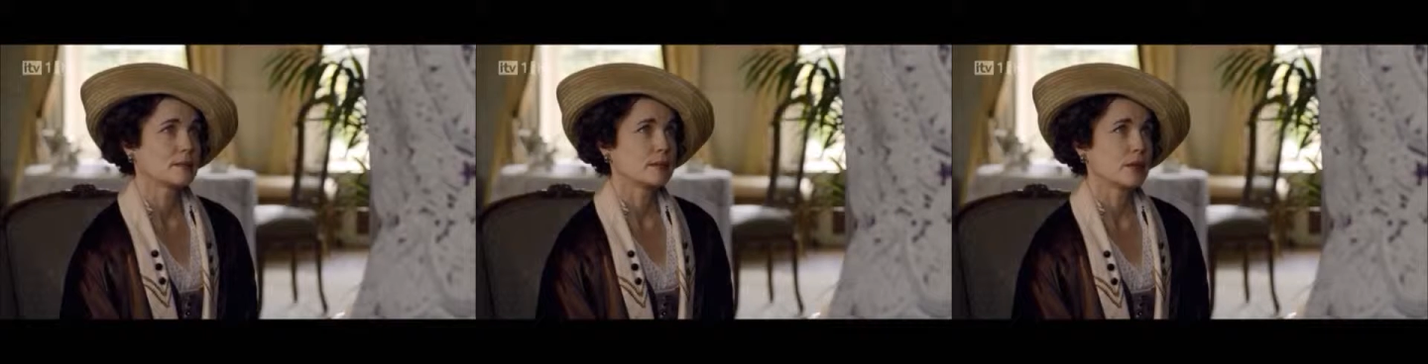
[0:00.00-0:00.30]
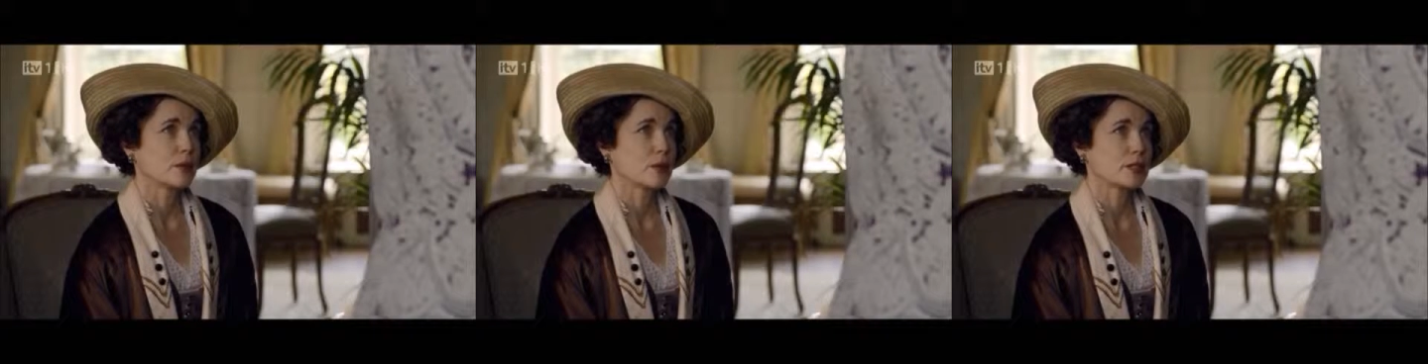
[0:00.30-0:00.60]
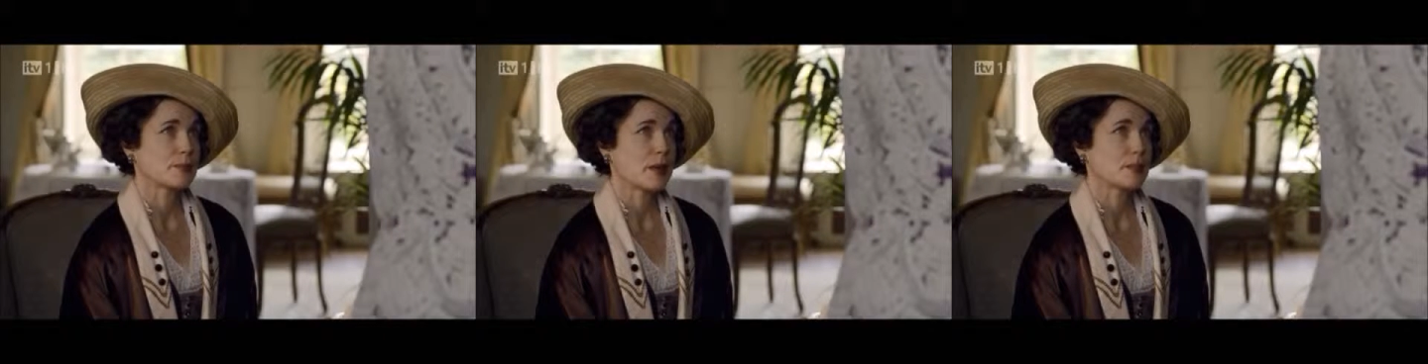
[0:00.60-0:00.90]
But if you
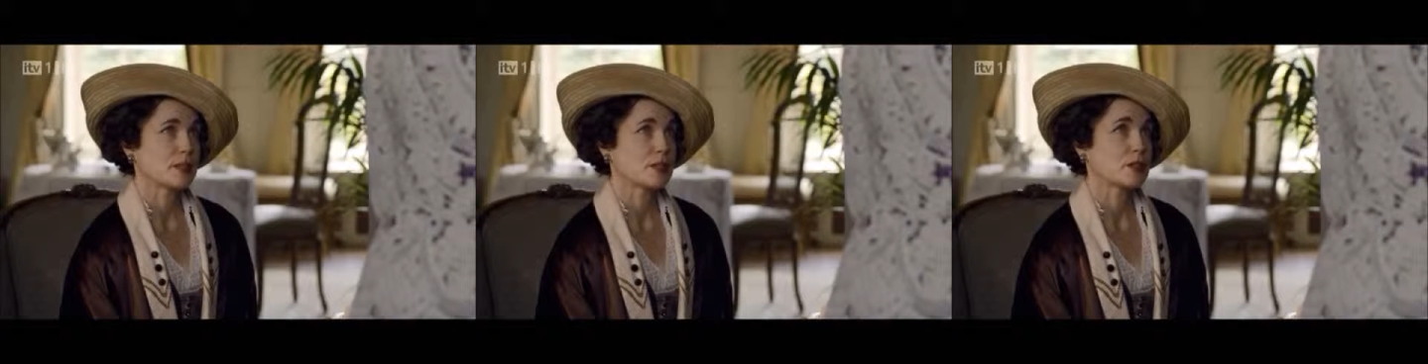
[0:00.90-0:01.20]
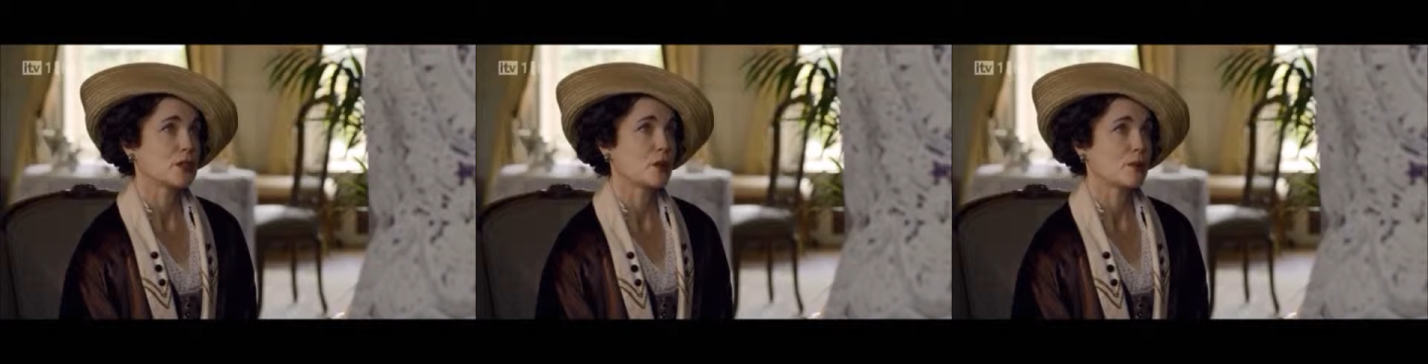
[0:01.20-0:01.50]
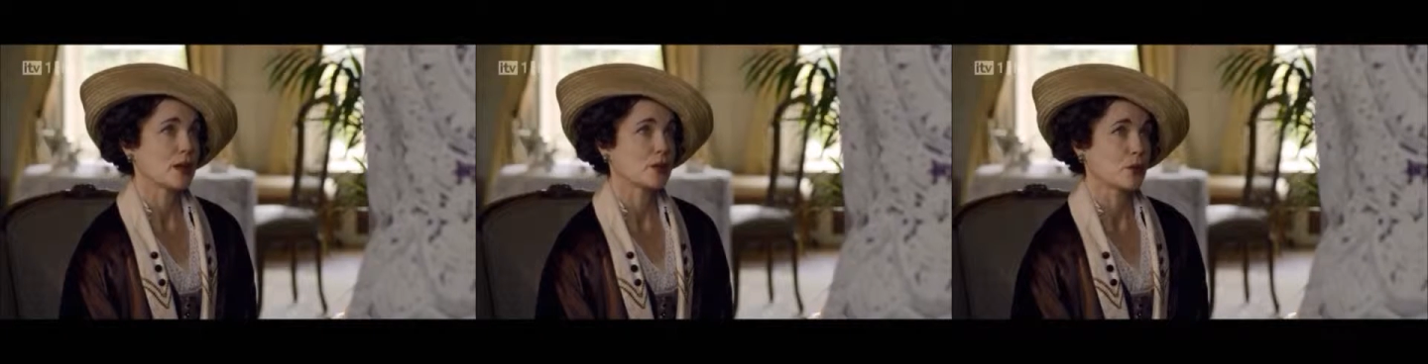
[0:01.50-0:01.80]
expect me to disown
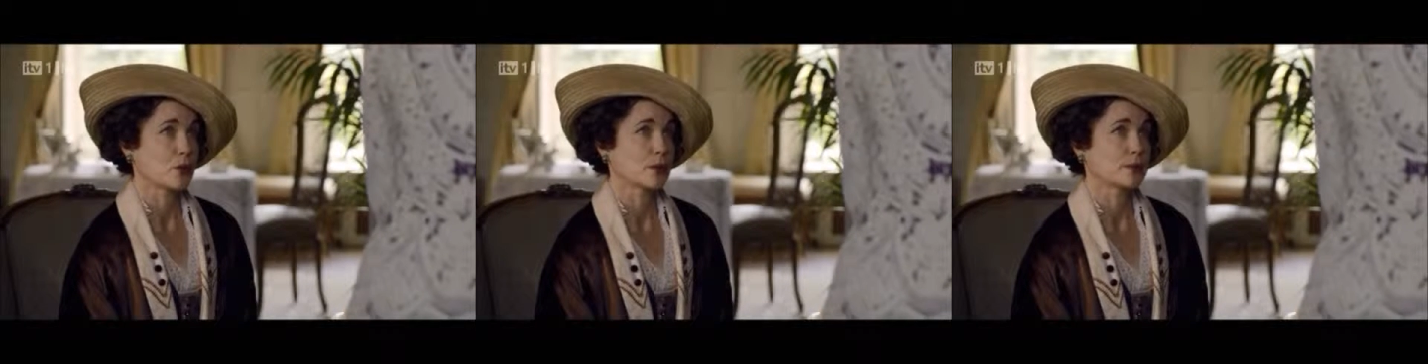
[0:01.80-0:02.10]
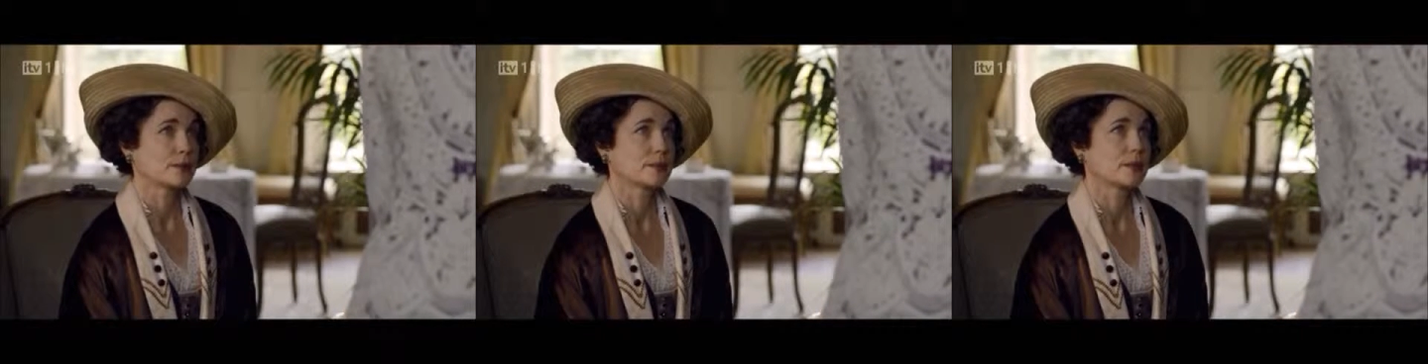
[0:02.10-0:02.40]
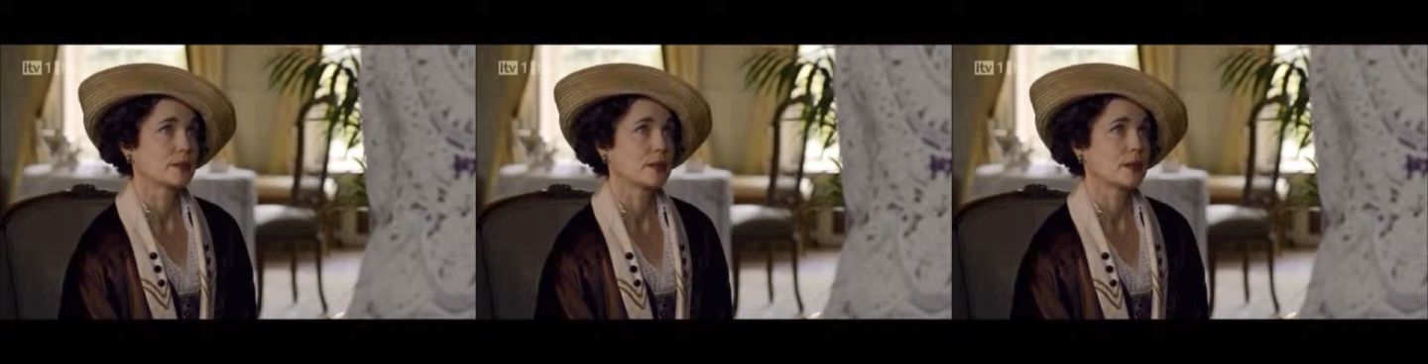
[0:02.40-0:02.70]
my daughter,
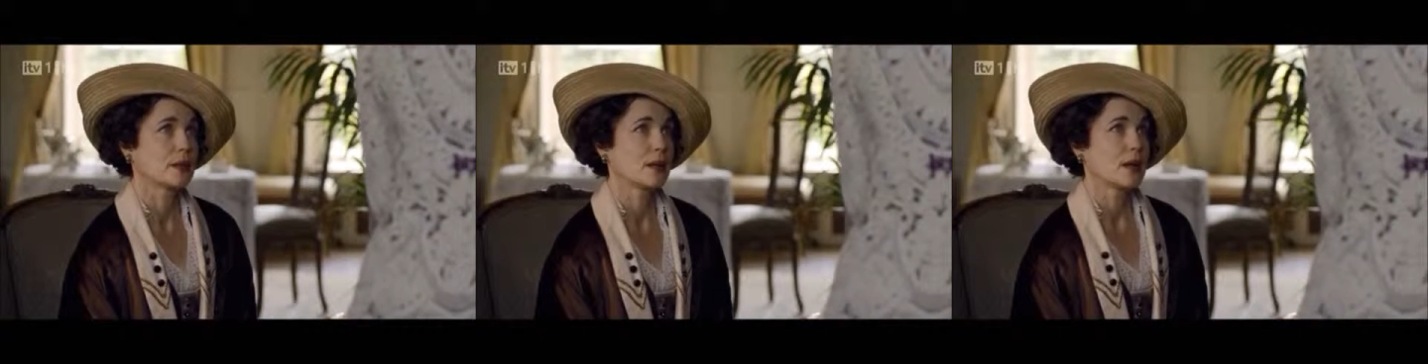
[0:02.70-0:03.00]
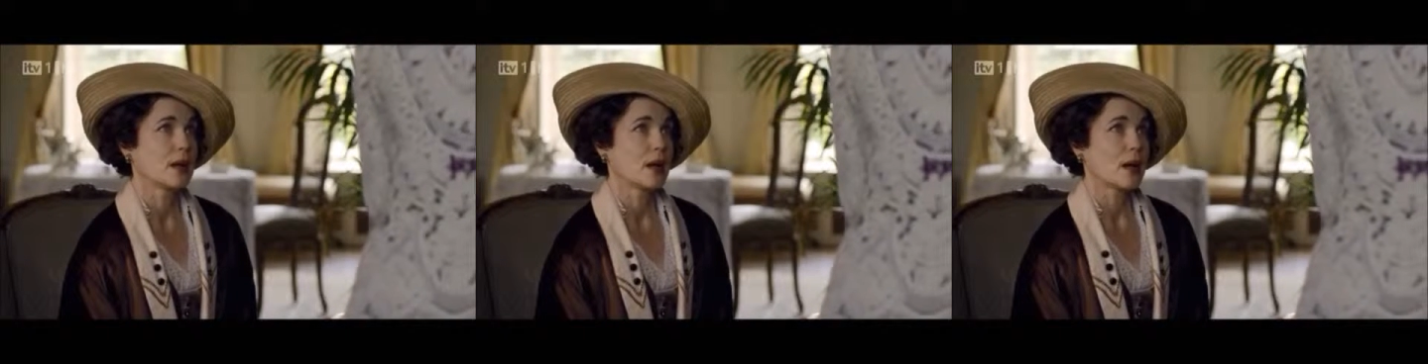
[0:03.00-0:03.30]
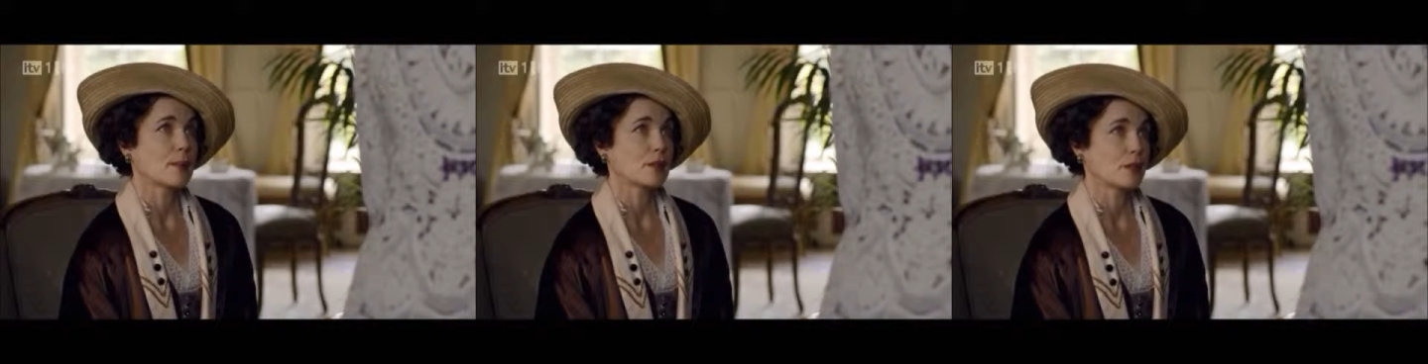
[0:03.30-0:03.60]

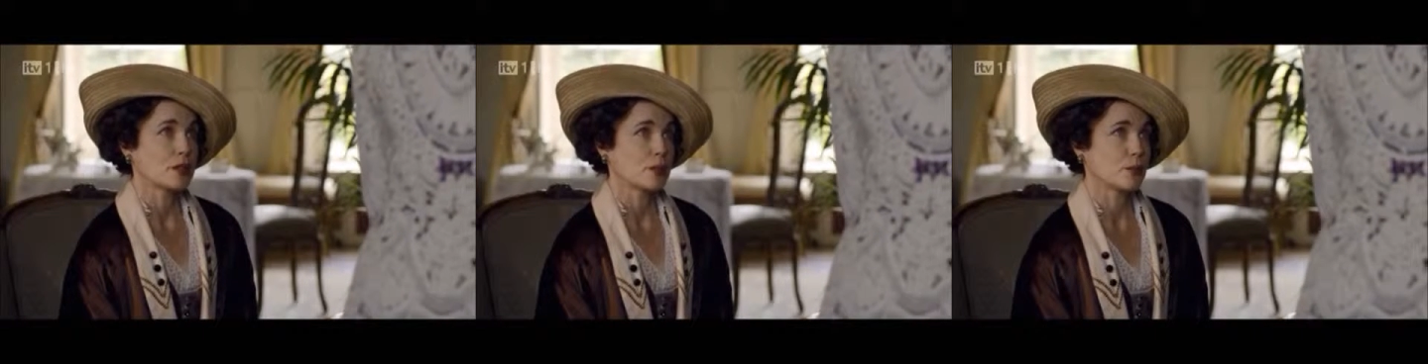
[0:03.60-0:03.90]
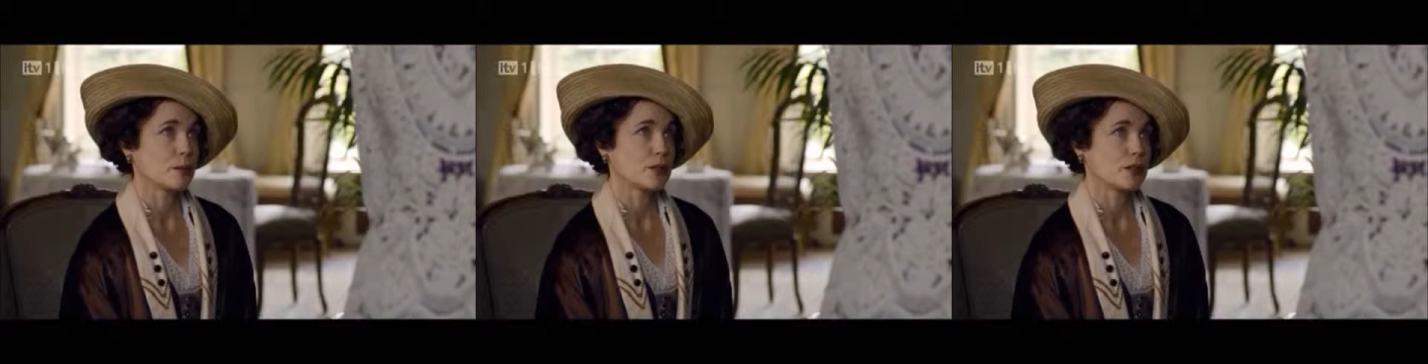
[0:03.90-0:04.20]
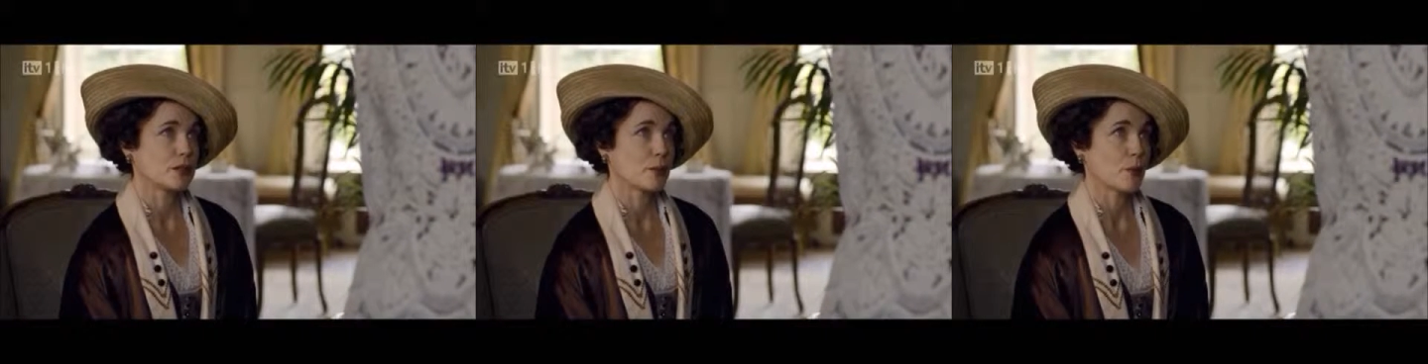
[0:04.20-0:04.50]
I'm afraid you will be
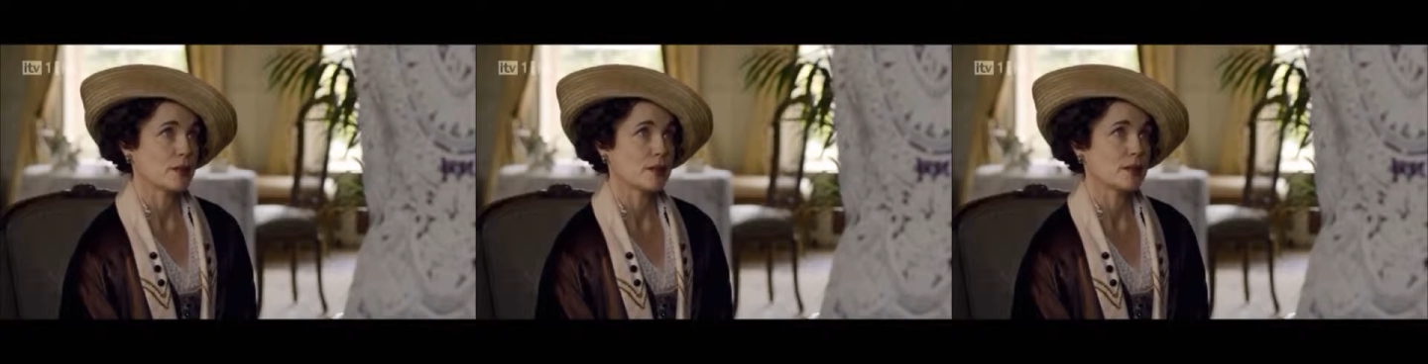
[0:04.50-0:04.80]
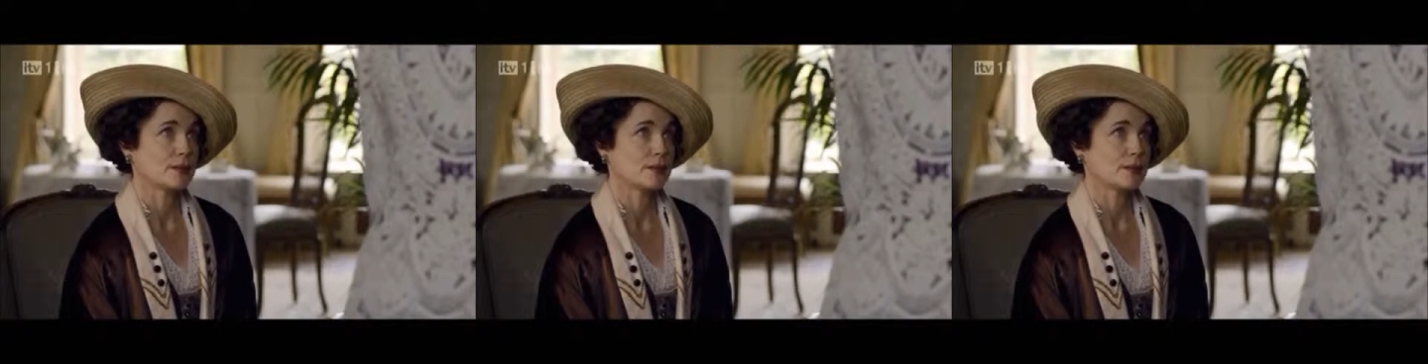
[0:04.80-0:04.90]
disappointed.